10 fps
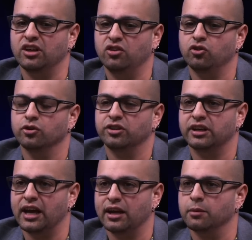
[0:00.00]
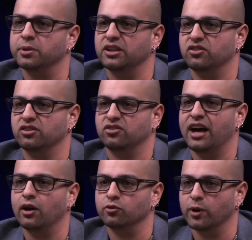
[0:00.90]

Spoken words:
easier to get a pleasing sound